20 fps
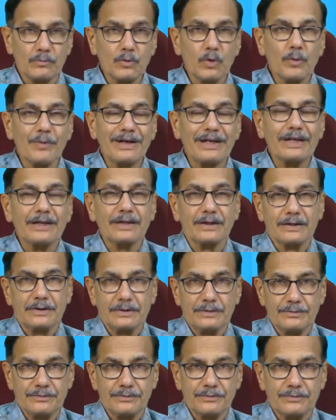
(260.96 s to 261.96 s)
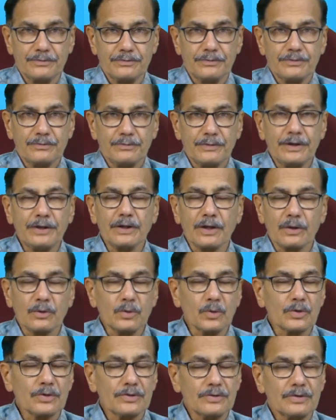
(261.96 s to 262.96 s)
movement,
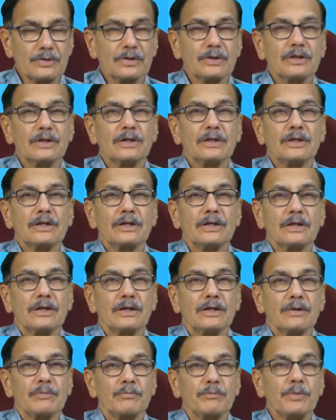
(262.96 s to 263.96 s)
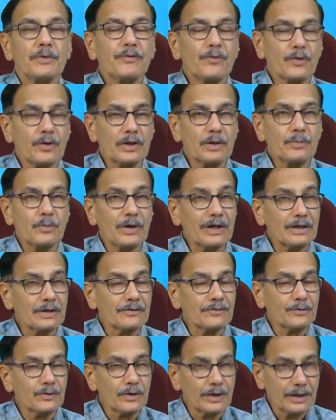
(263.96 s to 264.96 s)
intercourse, before the point
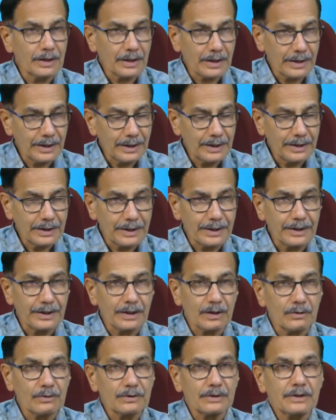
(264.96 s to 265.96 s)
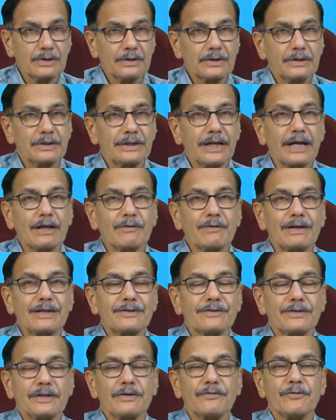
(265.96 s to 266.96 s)
of no return again take it out.
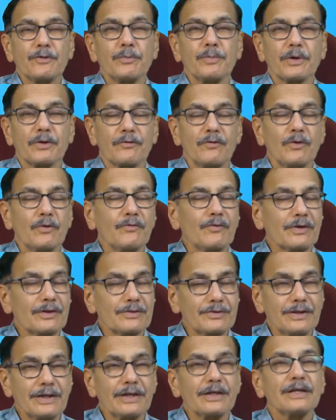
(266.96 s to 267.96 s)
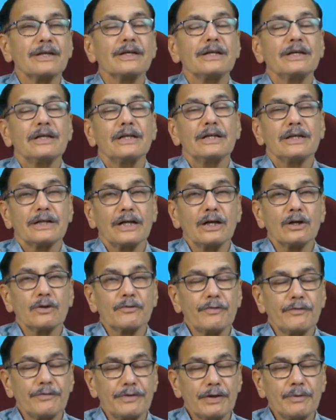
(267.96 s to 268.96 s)
Likewise, if you perform for say 10 to
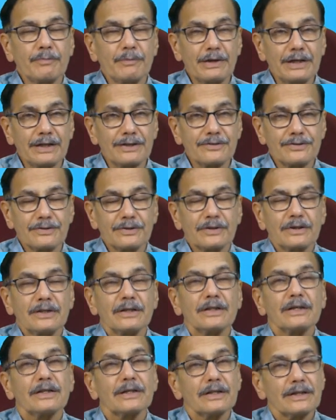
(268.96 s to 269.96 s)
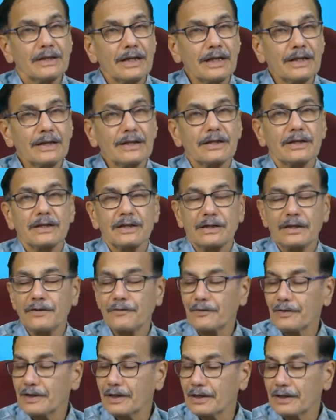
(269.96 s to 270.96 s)
15 minutes, then
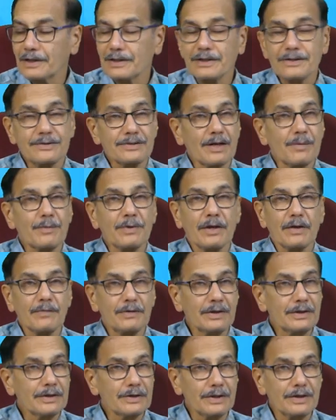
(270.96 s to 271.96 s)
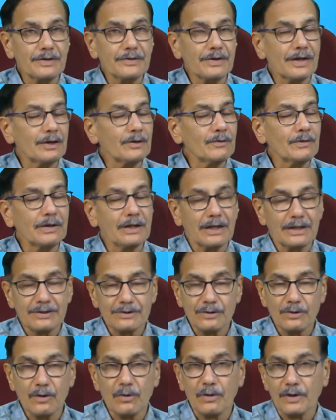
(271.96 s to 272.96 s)
definitely the stamina will increase and you will
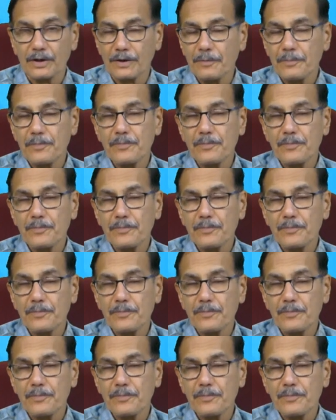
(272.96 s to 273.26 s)
last longer.